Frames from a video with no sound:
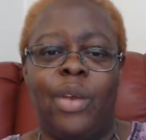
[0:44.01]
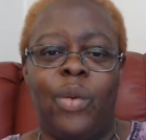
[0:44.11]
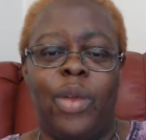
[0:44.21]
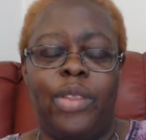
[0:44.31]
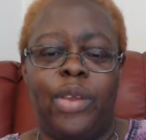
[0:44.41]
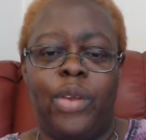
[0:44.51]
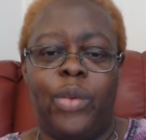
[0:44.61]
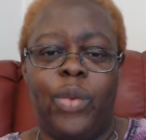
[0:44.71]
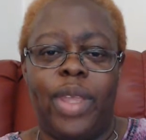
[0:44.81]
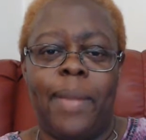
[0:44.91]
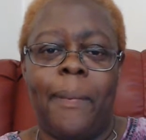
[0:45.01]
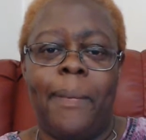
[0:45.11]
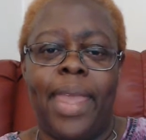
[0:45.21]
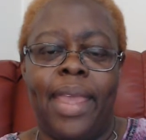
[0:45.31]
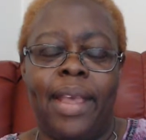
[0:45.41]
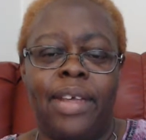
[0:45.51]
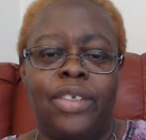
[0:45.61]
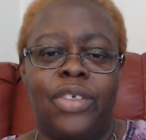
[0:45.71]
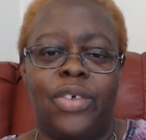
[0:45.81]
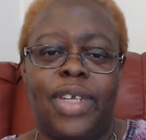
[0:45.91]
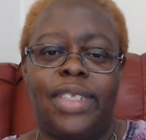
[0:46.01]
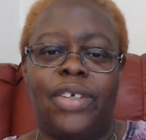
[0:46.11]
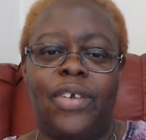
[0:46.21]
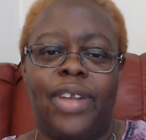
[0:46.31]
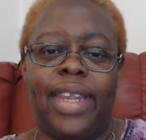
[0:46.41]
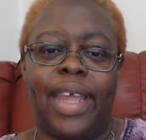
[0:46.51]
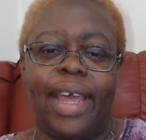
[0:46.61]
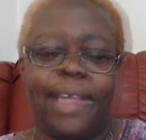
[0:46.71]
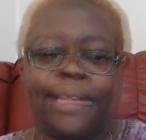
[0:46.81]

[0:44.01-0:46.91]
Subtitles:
whether we make a choice or not.